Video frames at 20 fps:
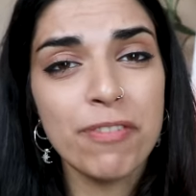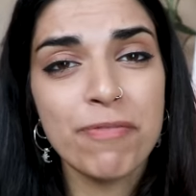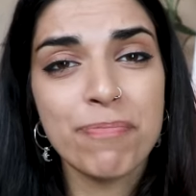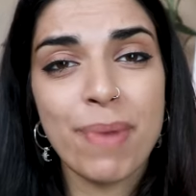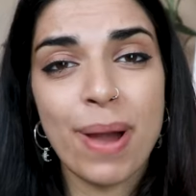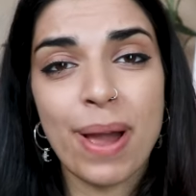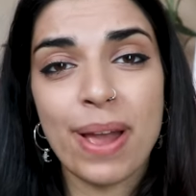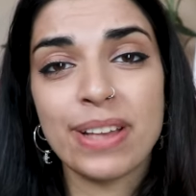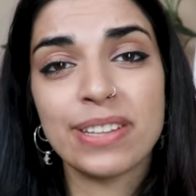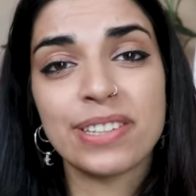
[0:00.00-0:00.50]
of
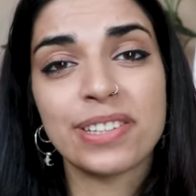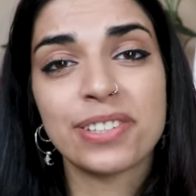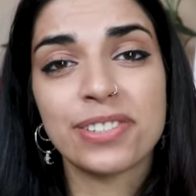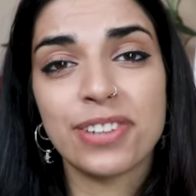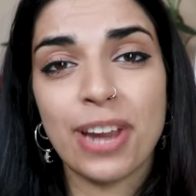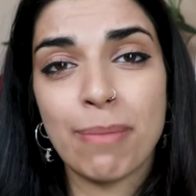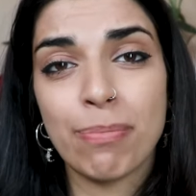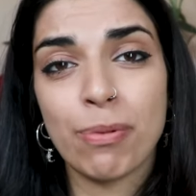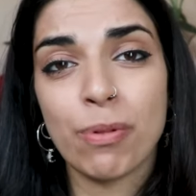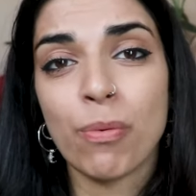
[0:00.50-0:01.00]
my
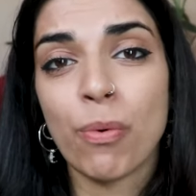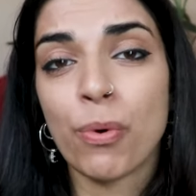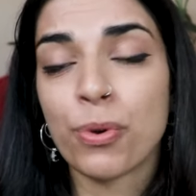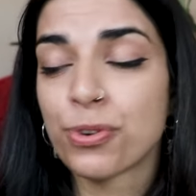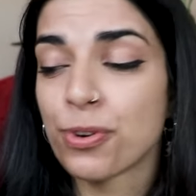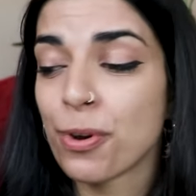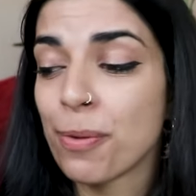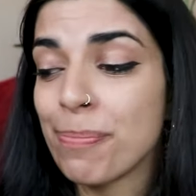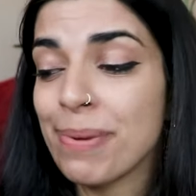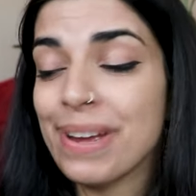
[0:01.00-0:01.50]
staple
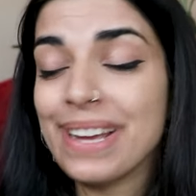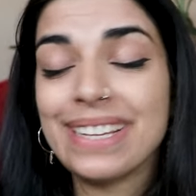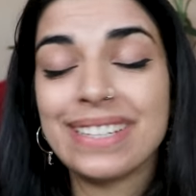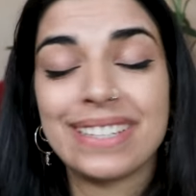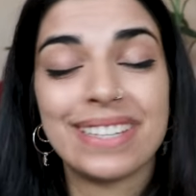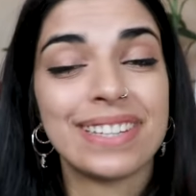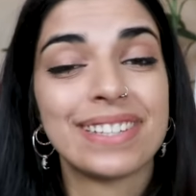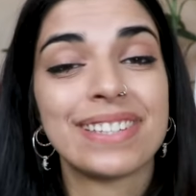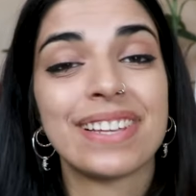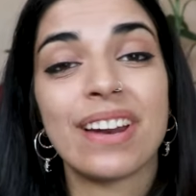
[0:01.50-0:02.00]
wardrobe
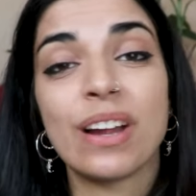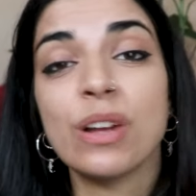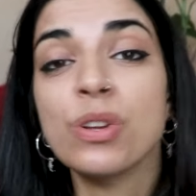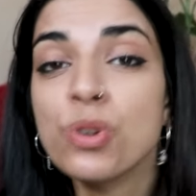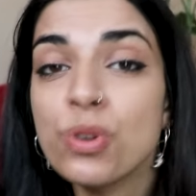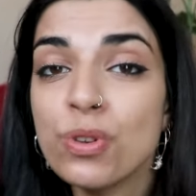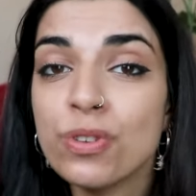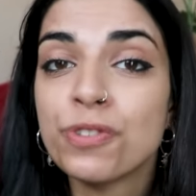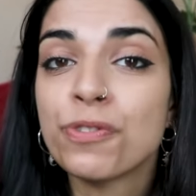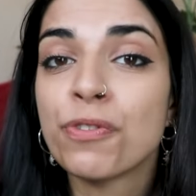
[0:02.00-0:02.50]
pieces that I
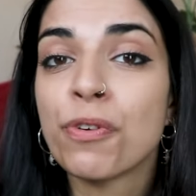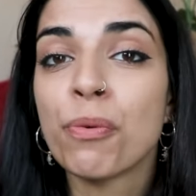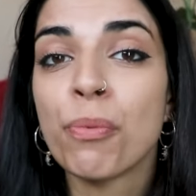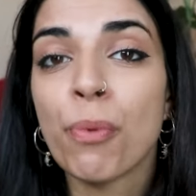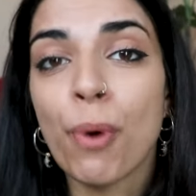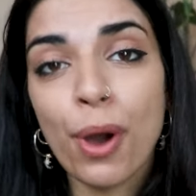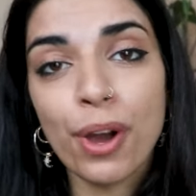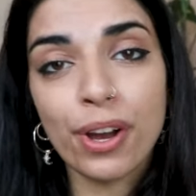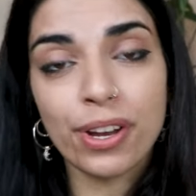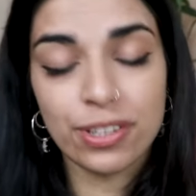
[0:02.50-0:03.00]
use for
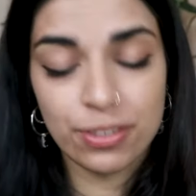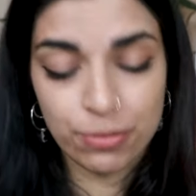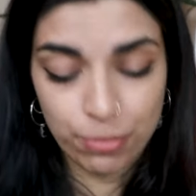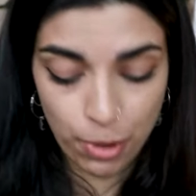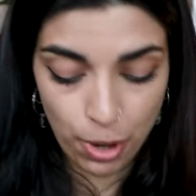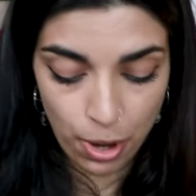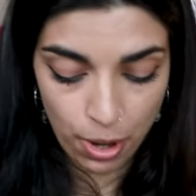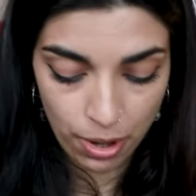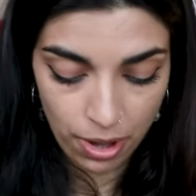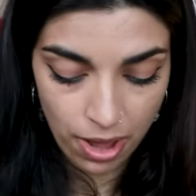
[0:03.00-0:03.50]
work as
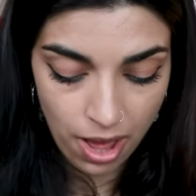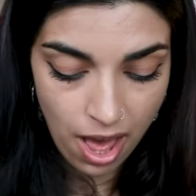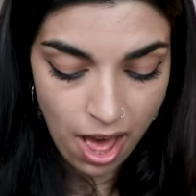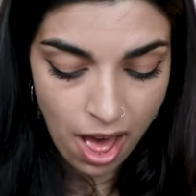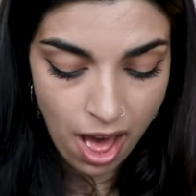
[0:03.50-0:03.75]
well